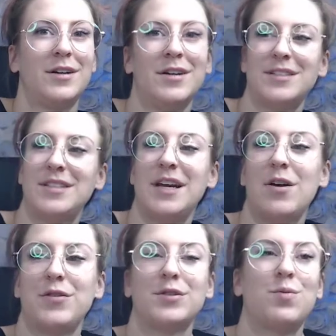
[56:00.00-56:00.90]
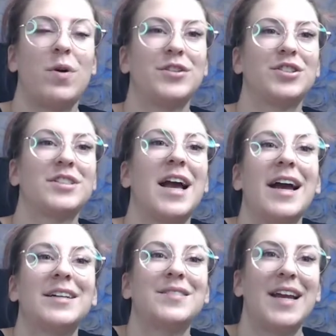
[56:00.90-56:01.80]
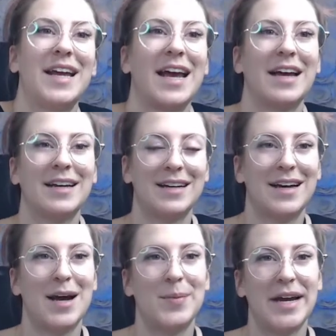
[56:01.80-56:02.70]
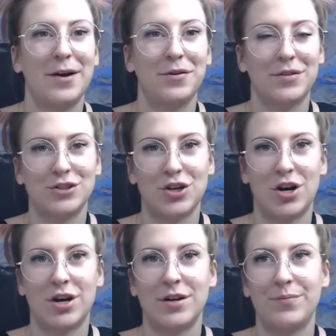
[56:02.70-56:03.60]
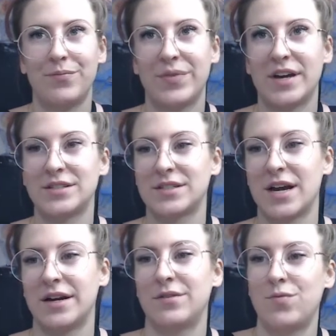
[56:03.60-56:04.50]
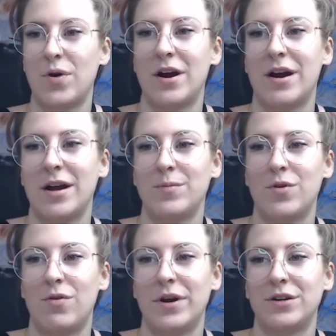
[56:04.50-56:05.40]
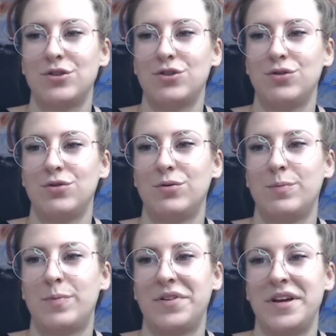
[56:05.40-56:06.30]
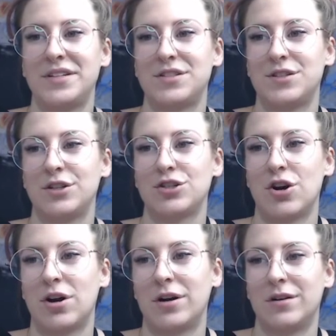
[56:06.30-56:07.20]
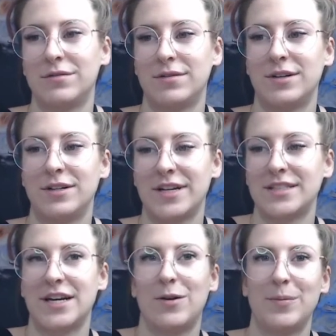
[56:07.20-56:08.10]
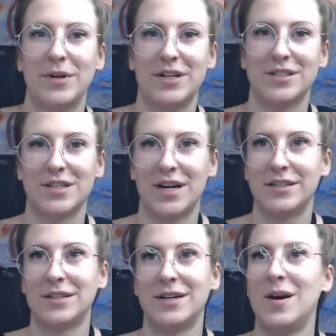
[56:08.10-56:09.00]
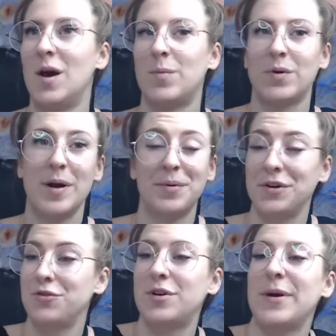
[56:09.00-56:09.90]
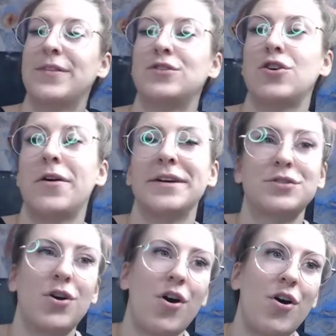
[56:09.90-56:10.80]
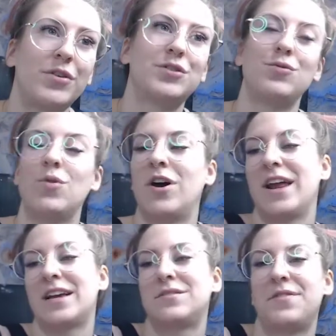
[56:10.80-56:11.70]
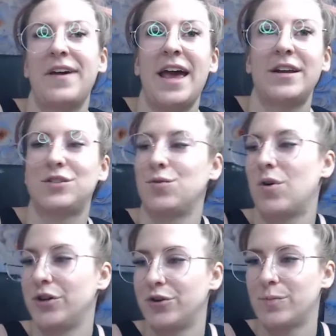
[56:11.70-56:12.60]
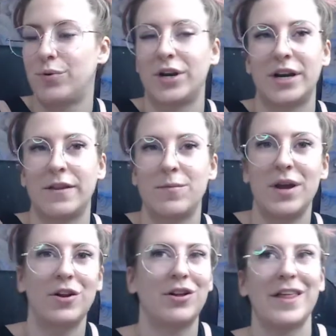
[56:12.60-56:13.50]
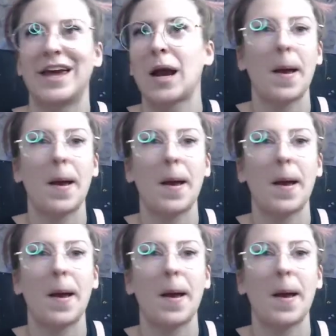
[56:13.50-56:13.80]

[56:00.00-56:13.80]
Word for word: see how there's one just kind of like coming out of the jar? That's kind of where I'm going to place the jar. That's how I'm gonna decide. But remember, you can make the jar as tall as you want, as fat as you want. You can put it in the middle, like